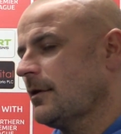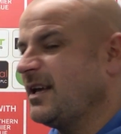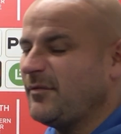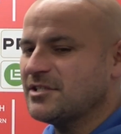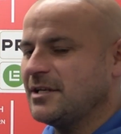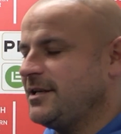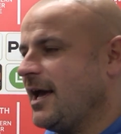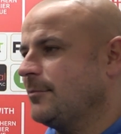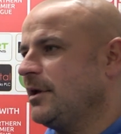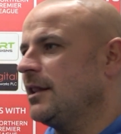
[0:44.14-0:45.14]
If I said
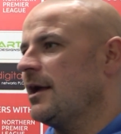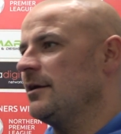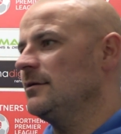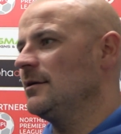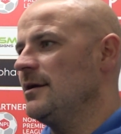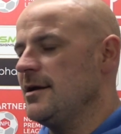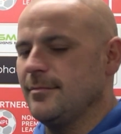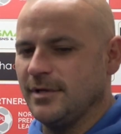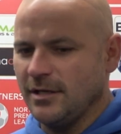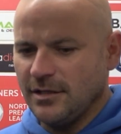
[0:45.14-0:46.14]
yeah, I'd be a liar.
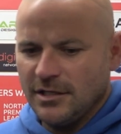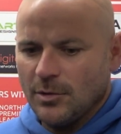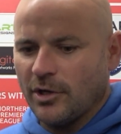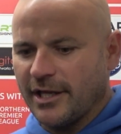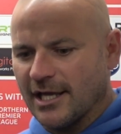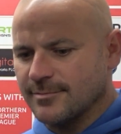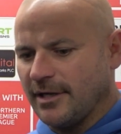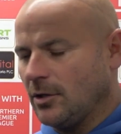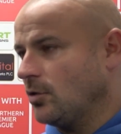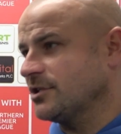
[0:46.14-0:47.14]
You want to get as
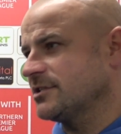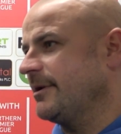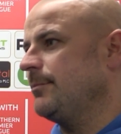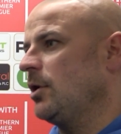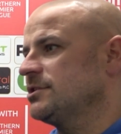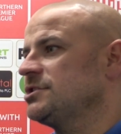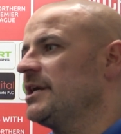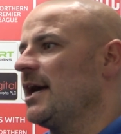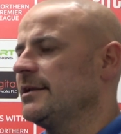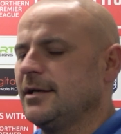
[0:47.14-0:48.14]
many goals and as many points as you
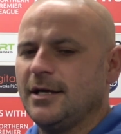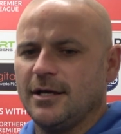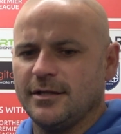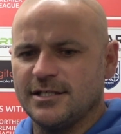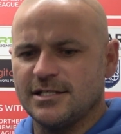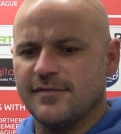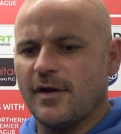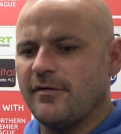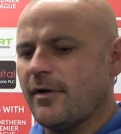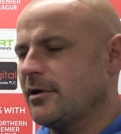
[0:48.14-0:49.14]
can. This is a
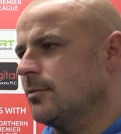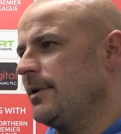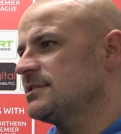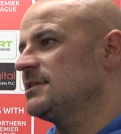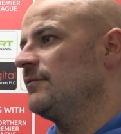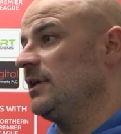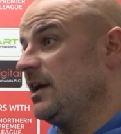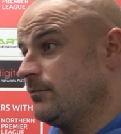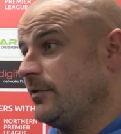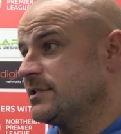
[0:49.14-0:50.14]
very, very competitive league,
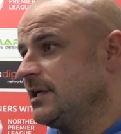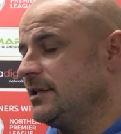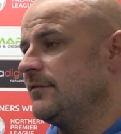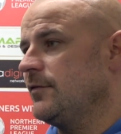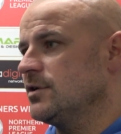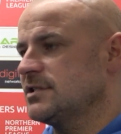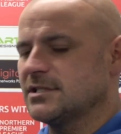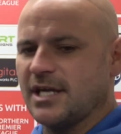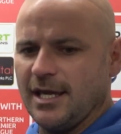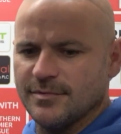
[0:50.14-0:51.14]
as we've seen in the first
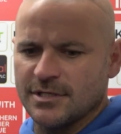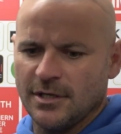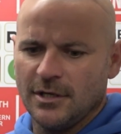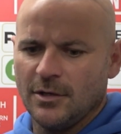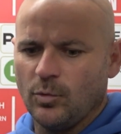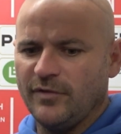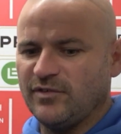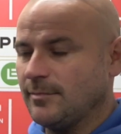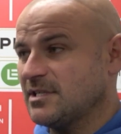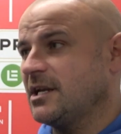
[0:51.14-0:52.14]
six games. We've
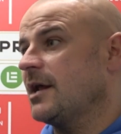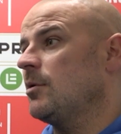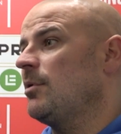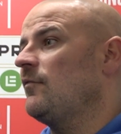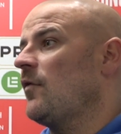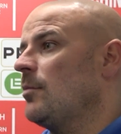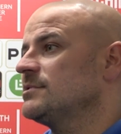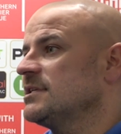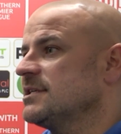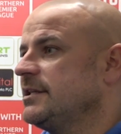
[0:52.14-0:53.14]
dipped in and out of
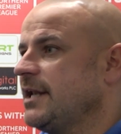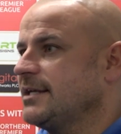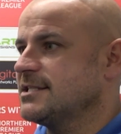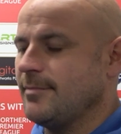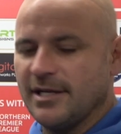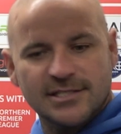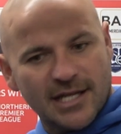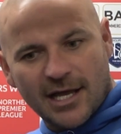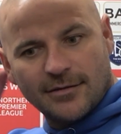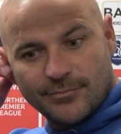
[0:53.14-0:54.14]
performances in 90 minutes
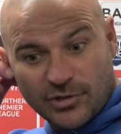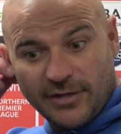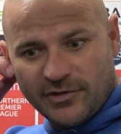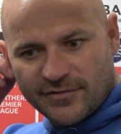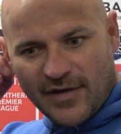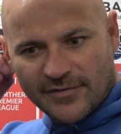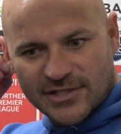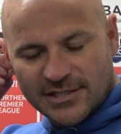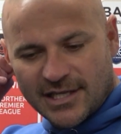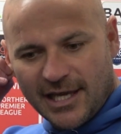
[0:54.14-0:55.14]
in our previous five,
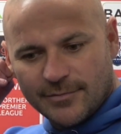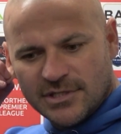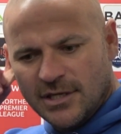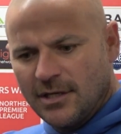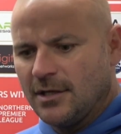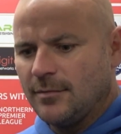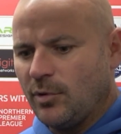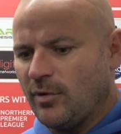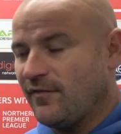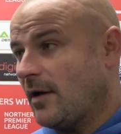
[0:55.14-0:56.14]
six games,
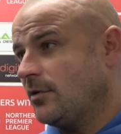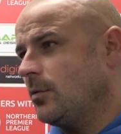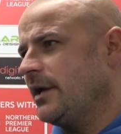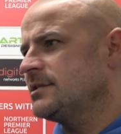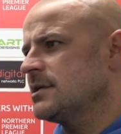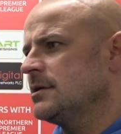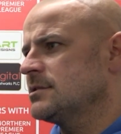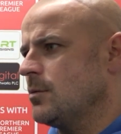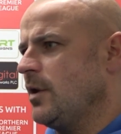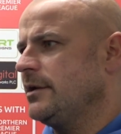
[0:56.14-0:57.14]
but we found a way
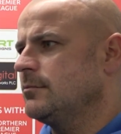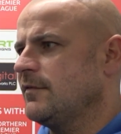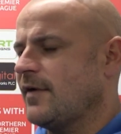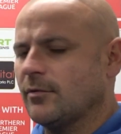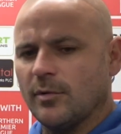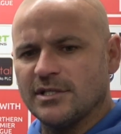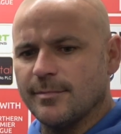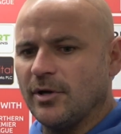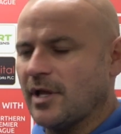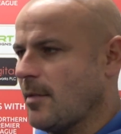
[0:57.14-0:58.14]
to win. We found a way
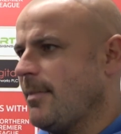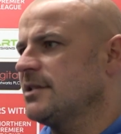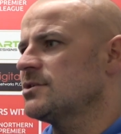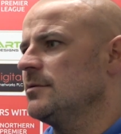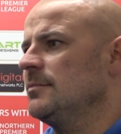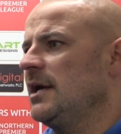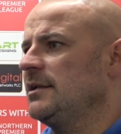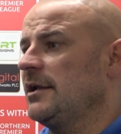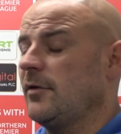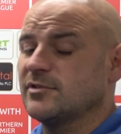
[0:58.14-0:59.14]
to build that momentum
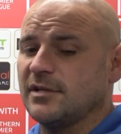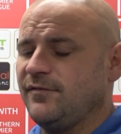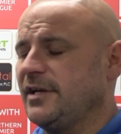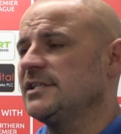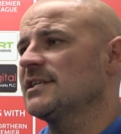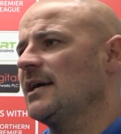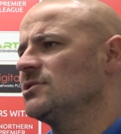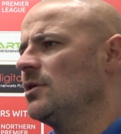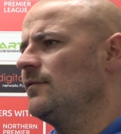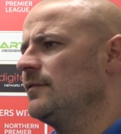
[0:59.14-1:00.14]
and obviously finish
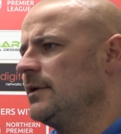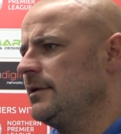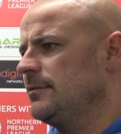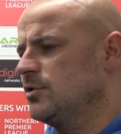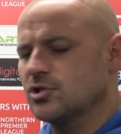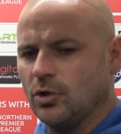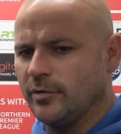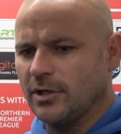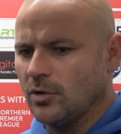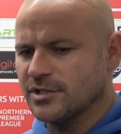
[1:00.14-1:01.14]
sides off, and we're
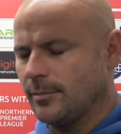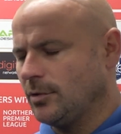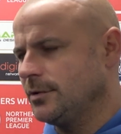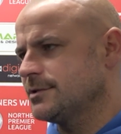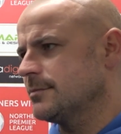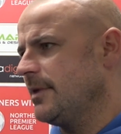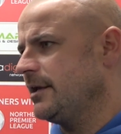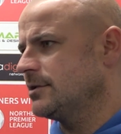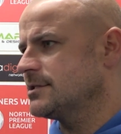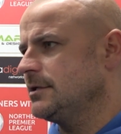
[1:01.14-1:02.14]
scoring goals in abundance, and may
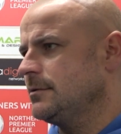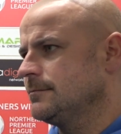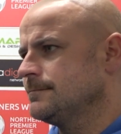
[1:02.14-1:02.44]
it continue.